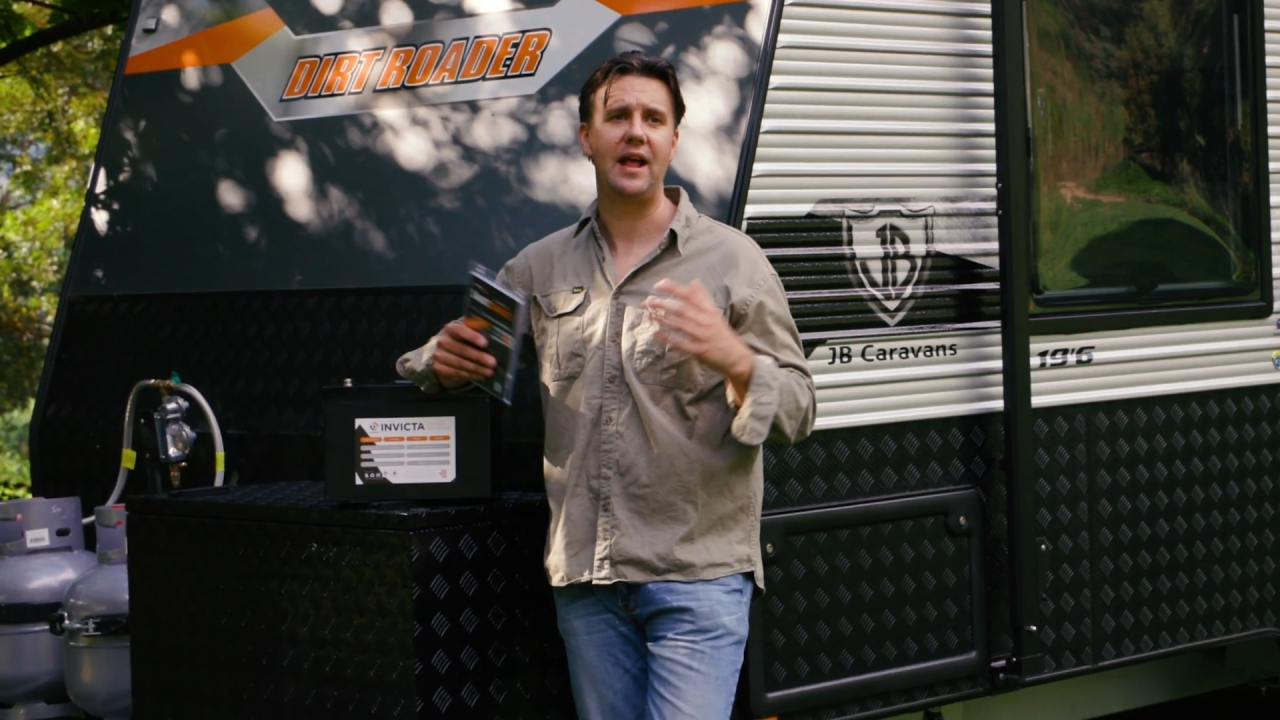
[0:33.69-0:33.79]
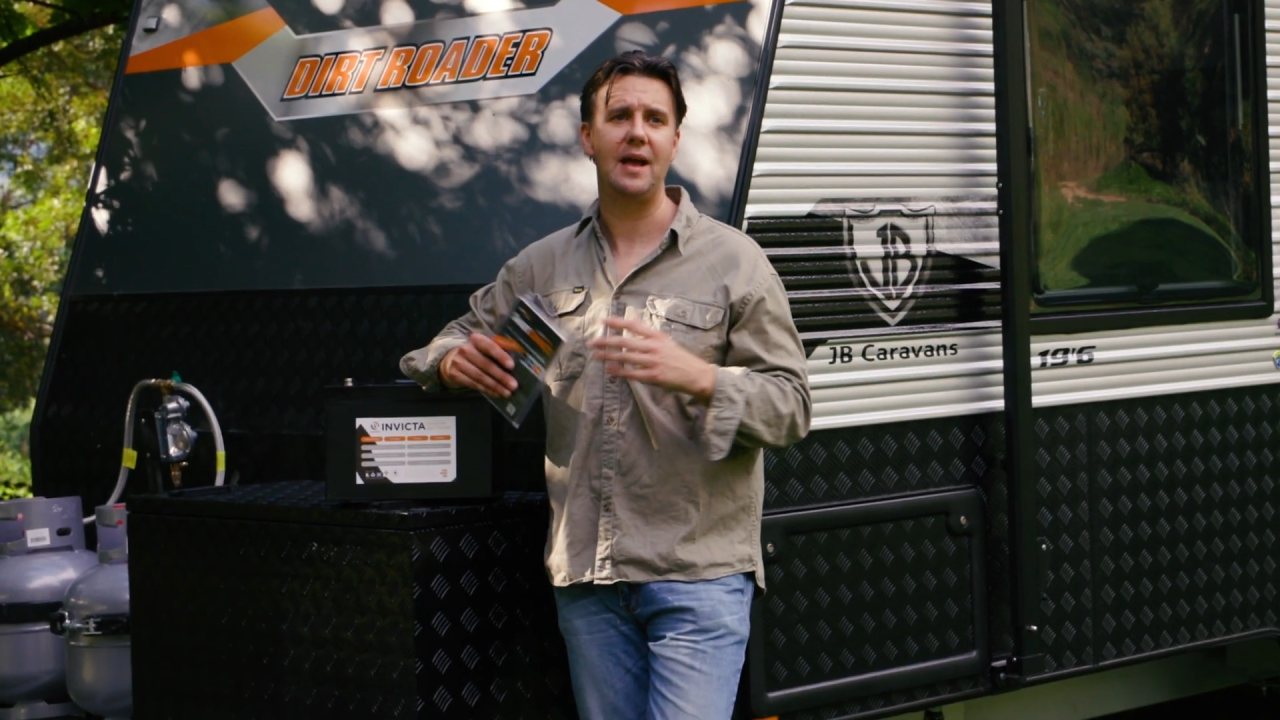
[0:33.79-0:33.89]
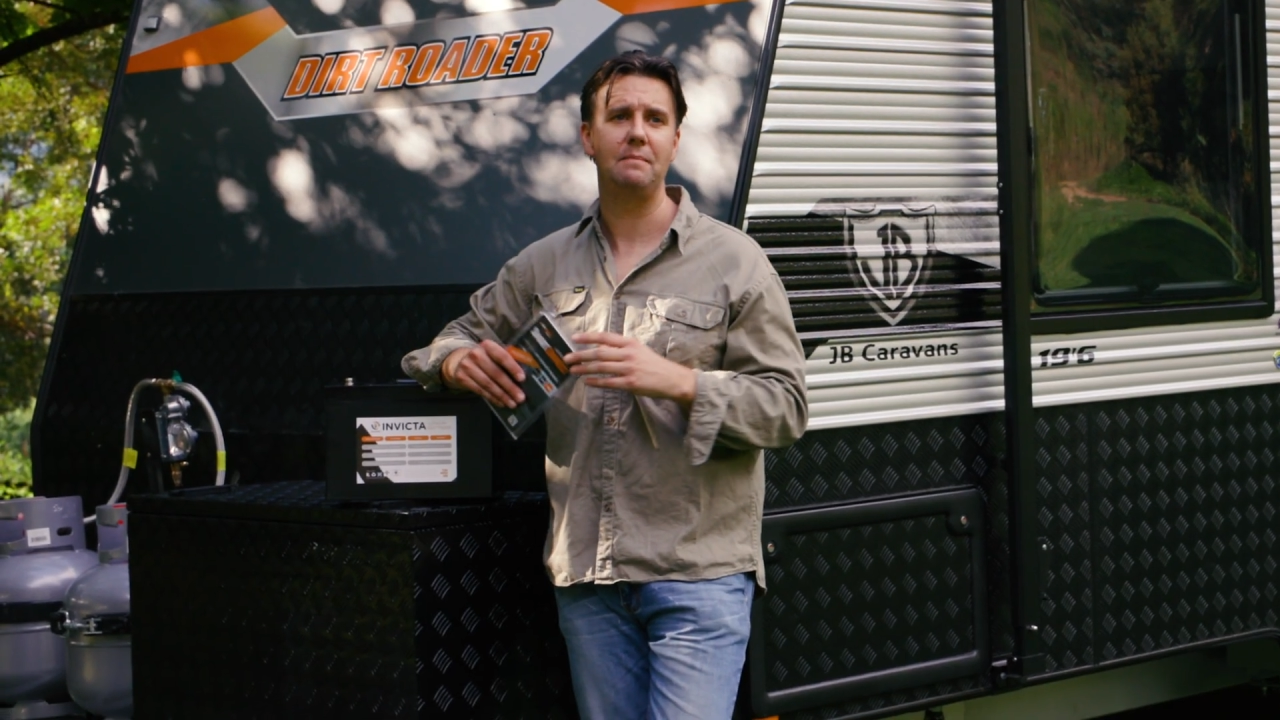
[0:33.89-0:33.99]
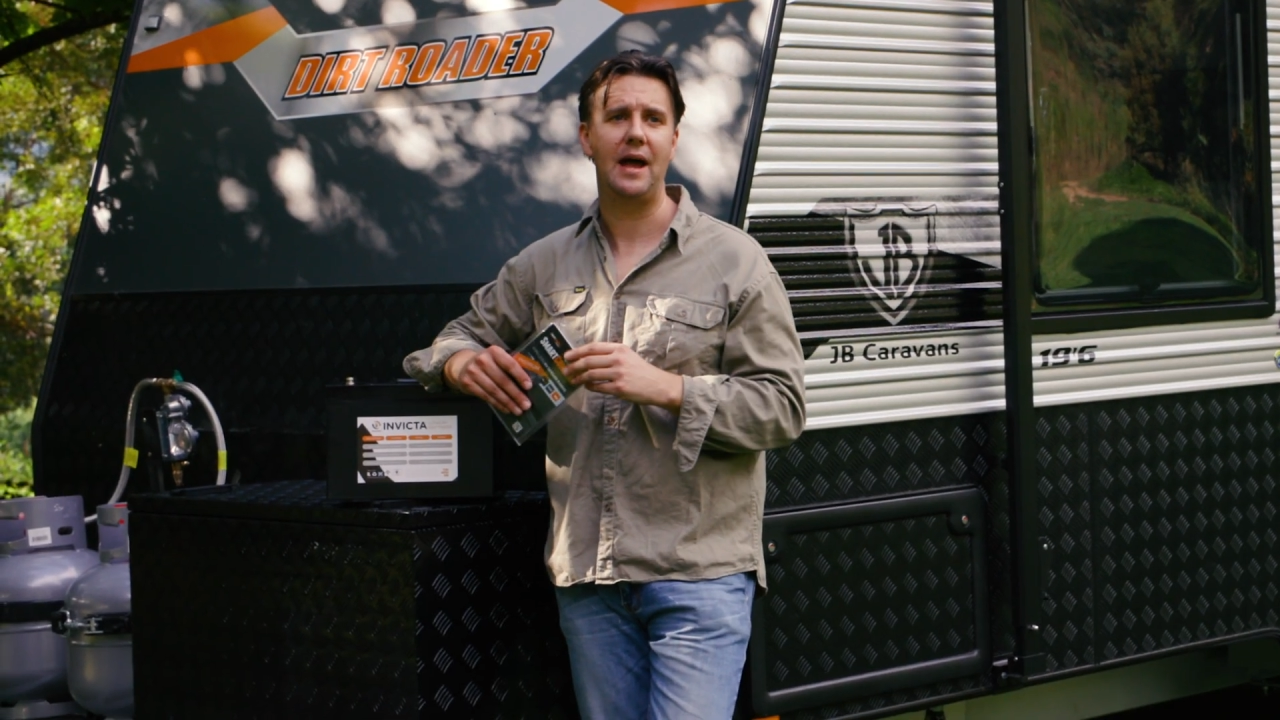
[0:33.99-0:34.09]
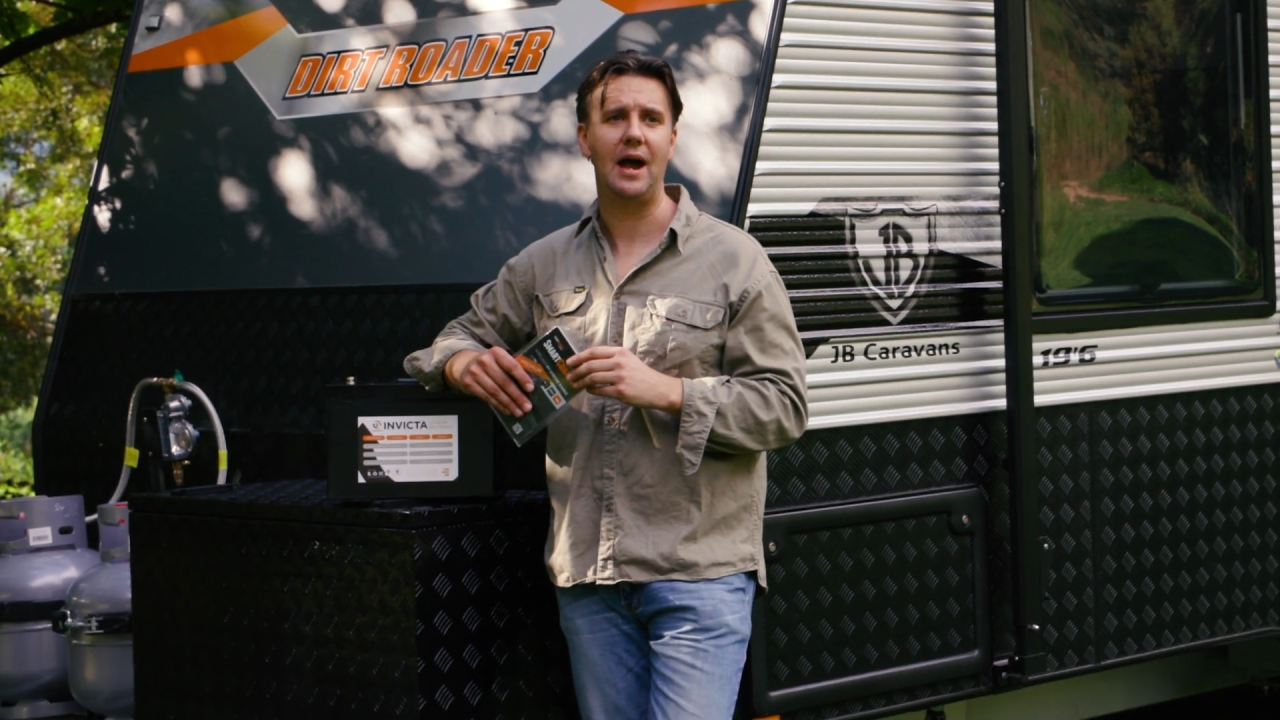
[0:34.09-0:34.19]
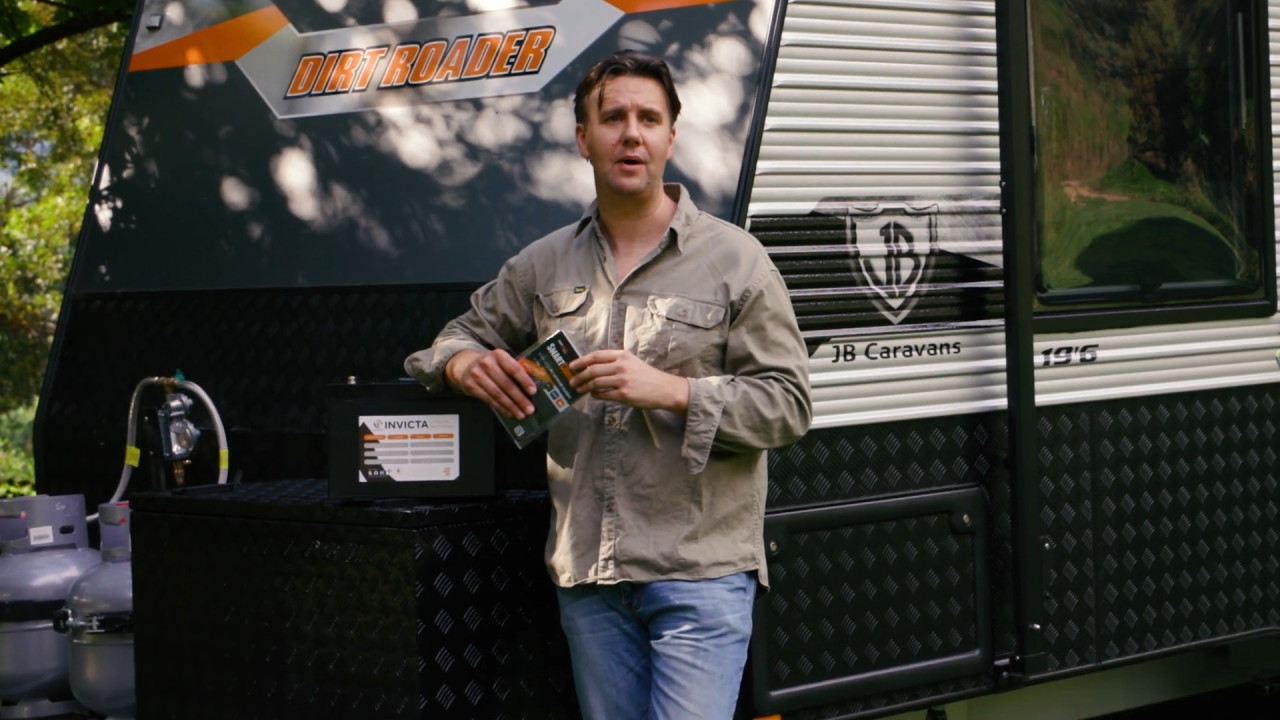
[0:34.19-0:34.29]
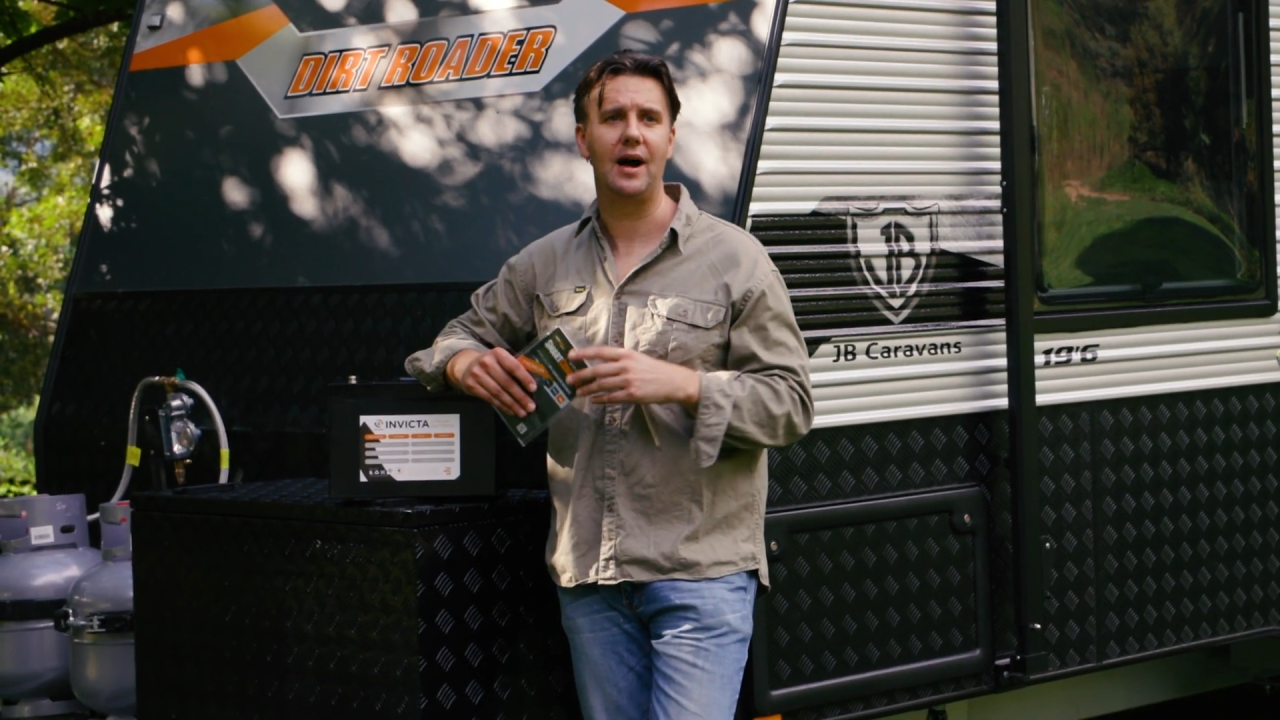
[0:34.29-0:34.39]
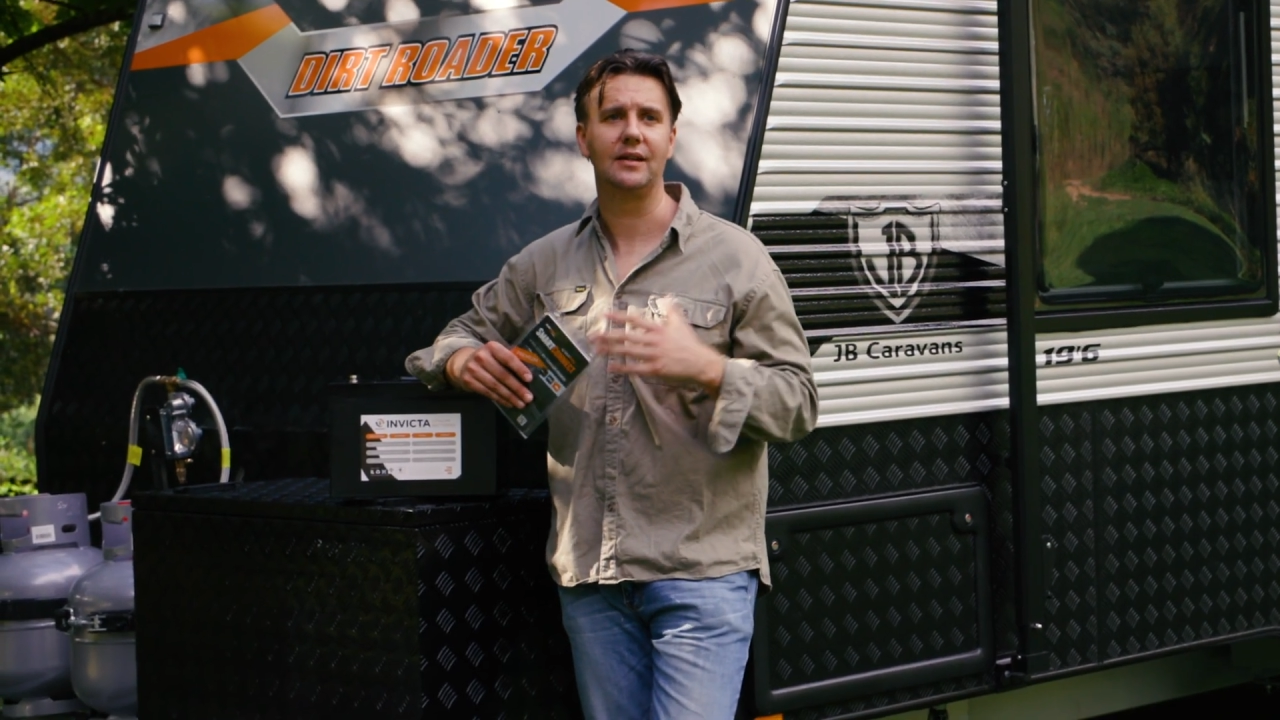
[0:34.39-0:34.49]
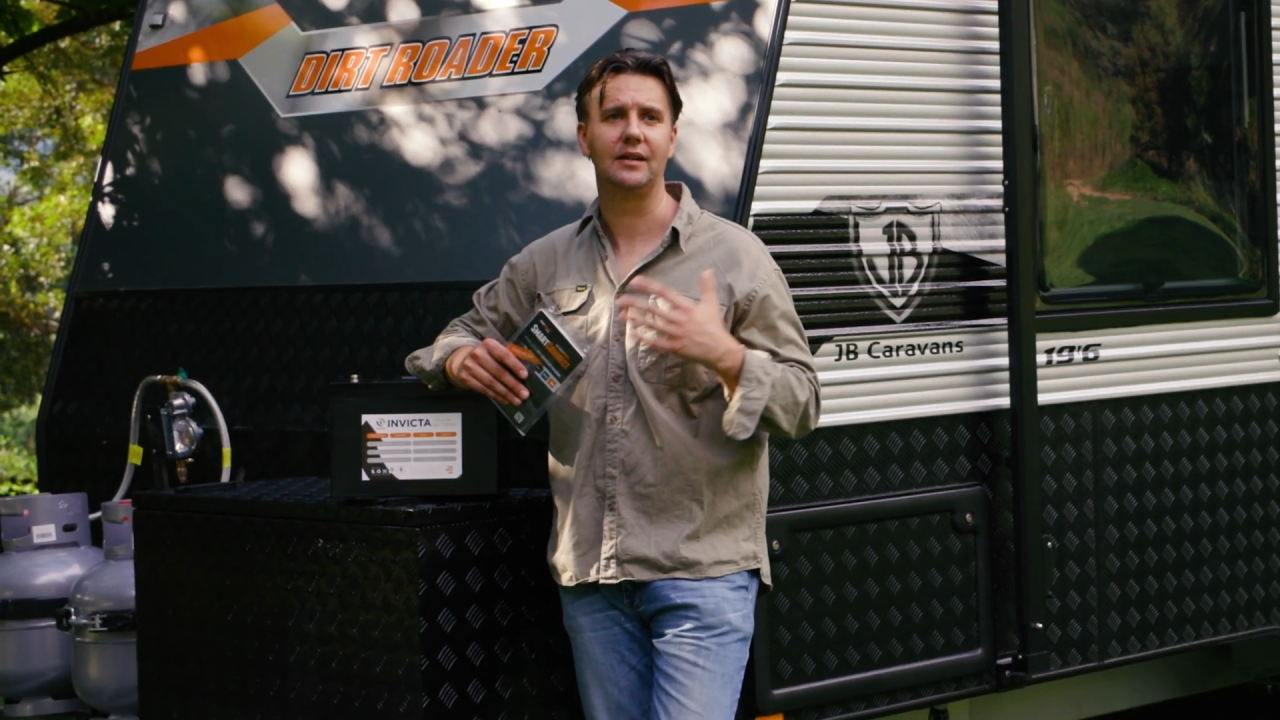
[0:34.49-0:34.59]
amp hour